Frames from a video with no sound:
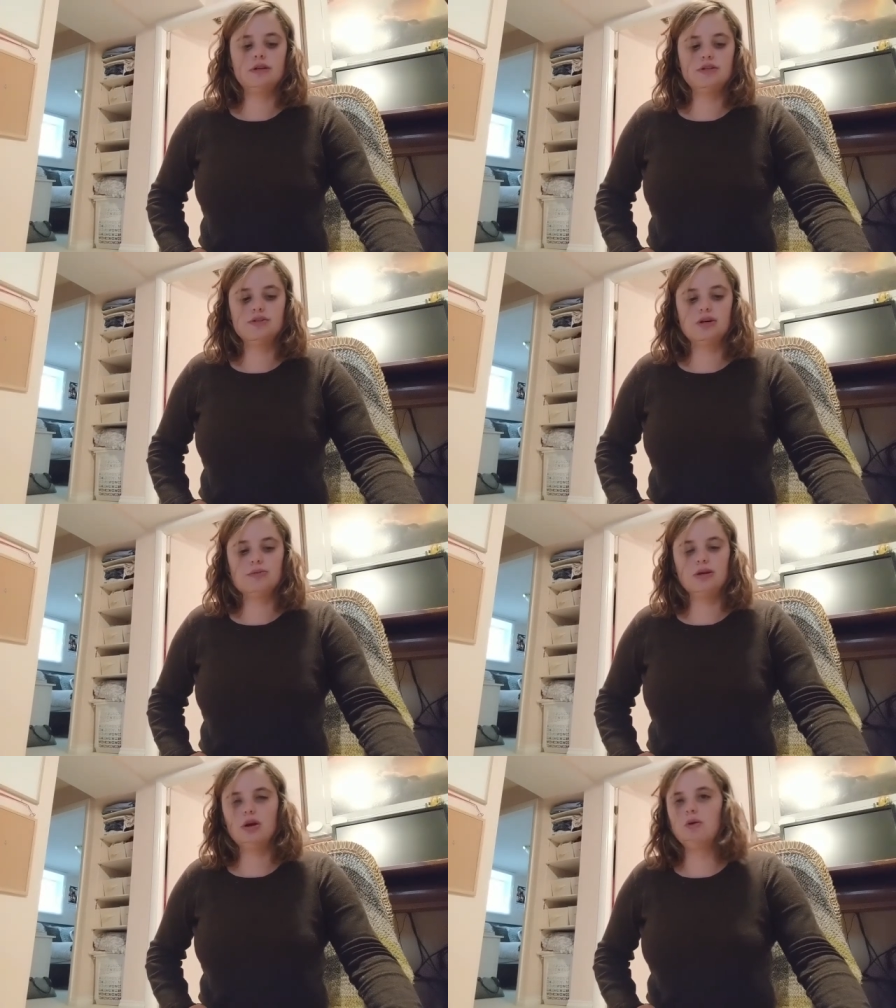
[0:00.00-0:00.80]
and then I
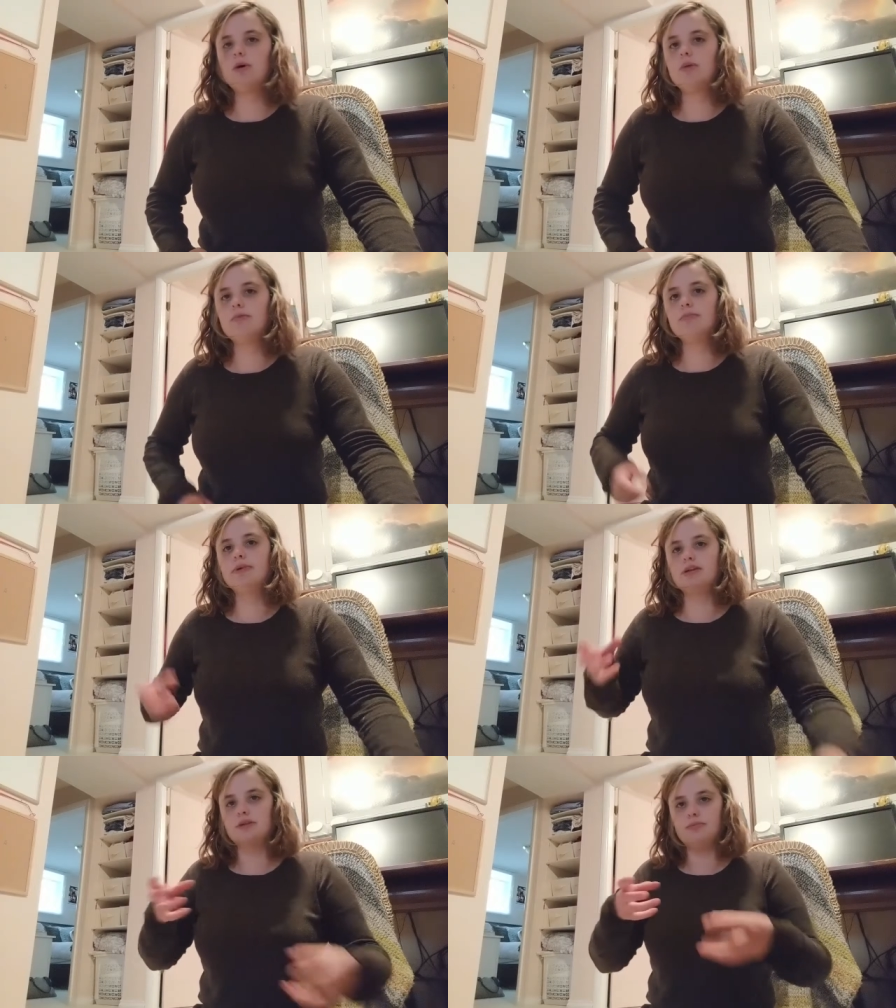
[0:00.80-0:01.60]
stopped at a co-op and
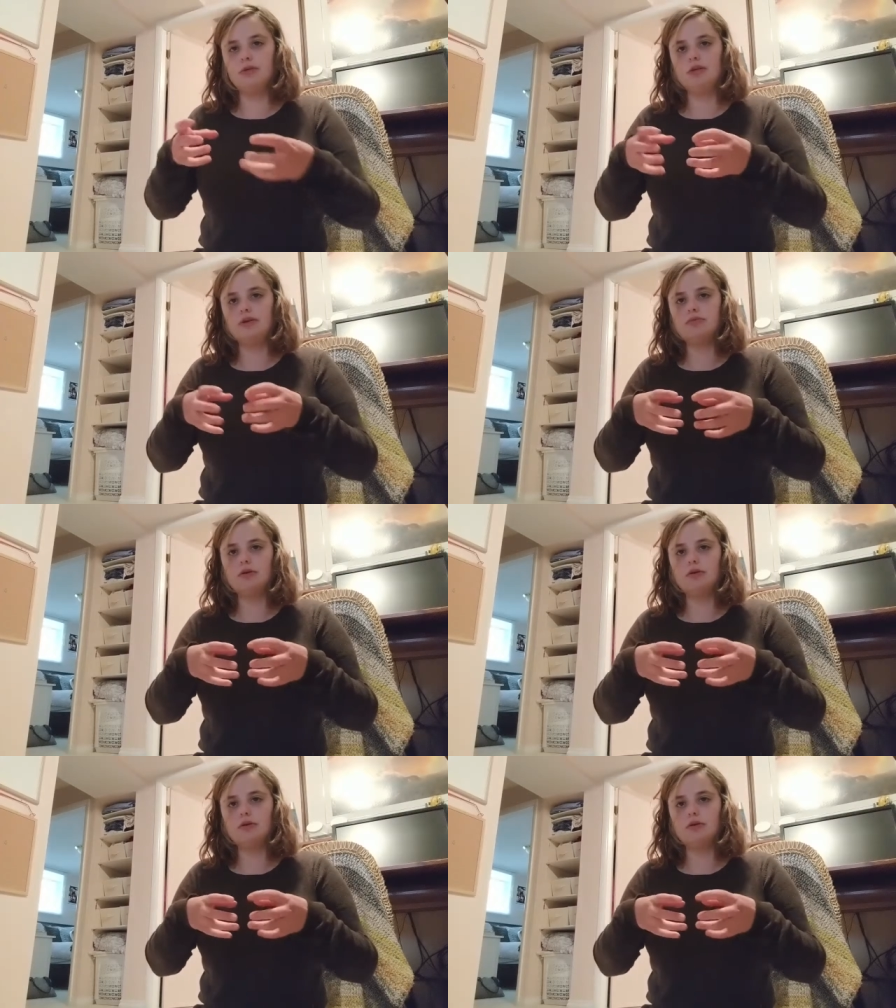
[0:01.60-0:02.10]
picked up the like